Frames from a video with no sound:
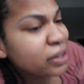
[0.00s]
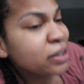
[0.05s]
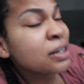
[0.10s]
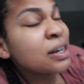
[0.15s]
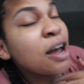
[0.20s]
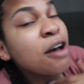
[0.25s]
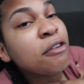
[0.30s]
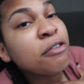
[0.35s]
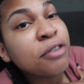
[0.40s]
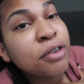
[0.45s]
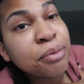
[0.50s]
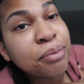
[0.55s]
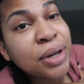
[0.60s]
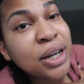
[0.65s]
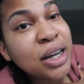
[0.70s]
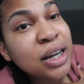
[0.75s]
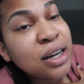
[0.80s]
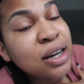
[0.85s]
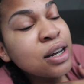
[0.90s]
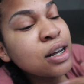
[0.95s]
Now, for
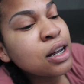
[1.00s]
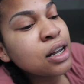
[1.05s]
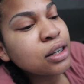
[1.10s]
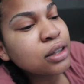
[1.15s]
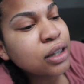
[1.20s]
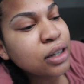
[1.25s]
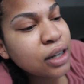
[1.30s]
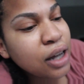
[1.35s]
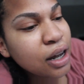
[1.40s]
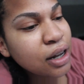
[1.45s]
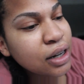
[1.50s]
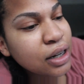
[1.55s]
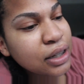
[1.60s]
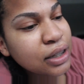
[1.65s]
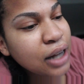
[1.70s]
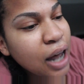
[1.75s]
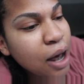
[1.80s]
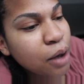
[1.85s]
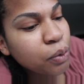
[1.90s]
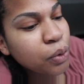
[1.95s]
me, the
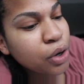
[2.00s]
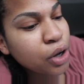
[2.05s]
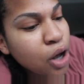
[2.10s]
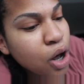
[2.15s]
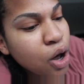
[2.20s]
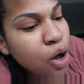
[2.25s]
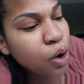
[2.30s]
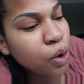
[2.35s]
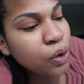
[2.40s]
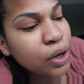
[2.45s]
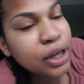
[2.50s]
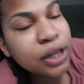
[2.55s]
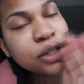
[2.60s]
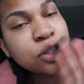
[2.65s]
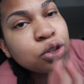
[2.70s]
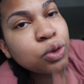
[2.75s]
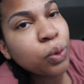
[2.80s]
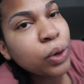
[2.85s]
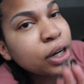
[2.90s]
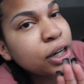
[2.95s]
youngest I will go
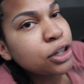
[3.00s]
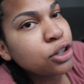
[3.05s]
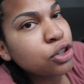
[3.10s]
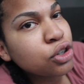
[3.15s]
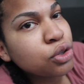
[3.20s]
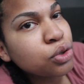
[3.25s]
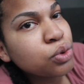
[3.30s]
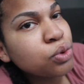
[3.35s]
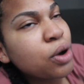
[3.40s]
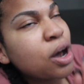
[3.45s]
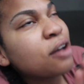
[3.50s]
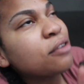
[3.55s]
is twenty-two.